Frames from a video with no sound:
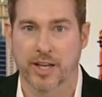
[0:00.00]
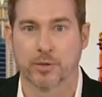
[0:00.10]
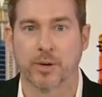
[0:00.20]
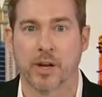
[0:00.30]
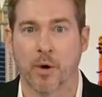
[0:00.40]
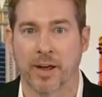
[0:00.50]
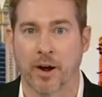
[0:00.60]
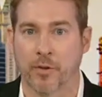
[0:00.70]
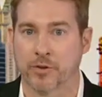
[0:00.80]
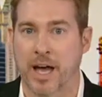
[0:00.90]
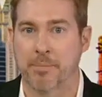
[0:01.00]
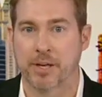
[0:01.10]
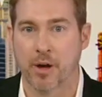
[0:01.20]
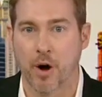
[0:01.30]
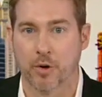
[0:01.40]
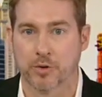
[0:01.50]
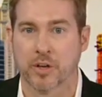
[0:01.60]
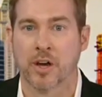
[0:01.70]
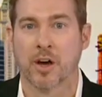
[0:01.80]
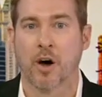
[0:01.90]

As we know, we had all those IPOs.